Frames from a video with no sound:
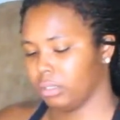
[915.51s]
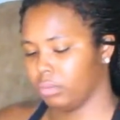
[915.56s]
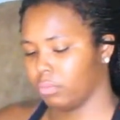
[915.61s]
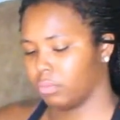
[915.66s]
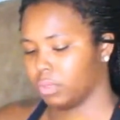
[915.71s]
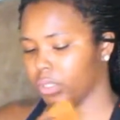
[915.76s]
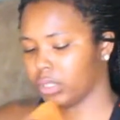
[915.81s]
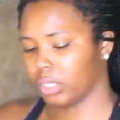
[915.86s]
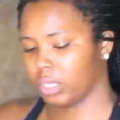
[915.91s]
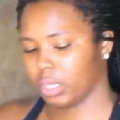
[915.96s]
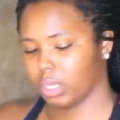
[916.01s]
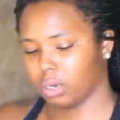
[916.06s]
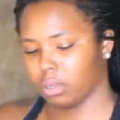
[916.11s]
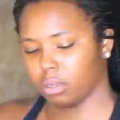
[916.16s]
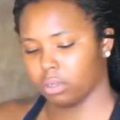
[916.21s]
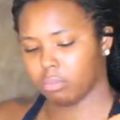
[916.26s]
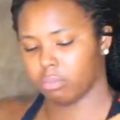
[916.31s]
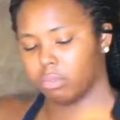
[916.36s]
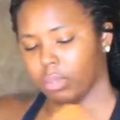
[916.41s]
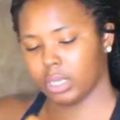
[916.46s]
Once I get all
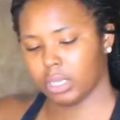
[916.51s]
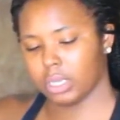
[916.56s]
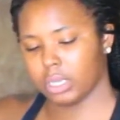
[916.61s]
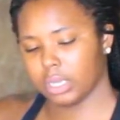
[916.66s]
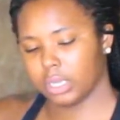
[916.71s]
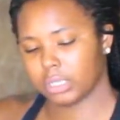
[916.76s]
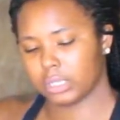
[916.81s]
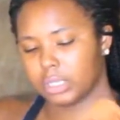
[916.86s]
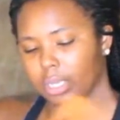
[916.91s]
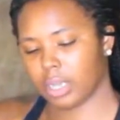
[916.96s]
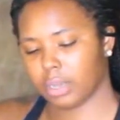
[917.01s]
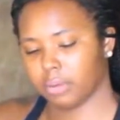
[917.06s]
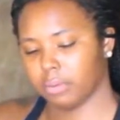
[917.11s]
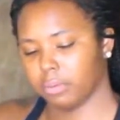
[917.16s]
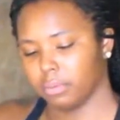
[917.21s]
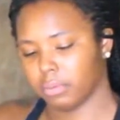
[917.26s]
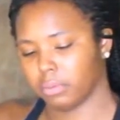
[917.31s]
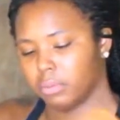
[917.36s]
the big knots out,